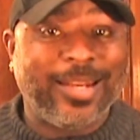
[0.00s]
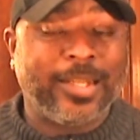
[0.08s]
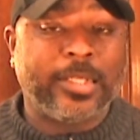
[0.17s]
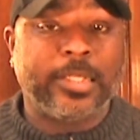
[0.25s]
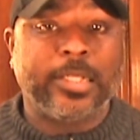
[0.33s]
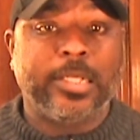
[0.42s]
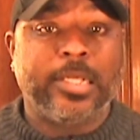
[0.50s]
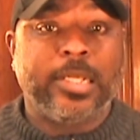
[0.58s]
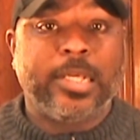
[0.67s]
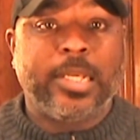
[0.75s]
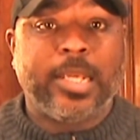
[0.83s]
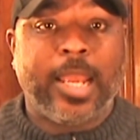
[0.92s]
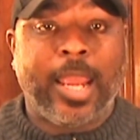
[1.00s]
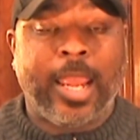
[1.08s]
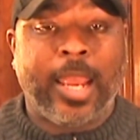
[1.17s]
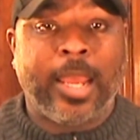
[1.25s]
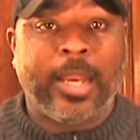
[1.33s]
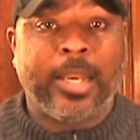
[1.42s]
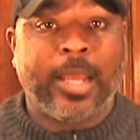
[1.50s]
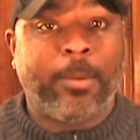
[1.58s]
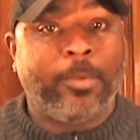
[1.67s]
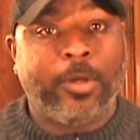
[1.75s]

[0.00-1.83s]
it, and I'm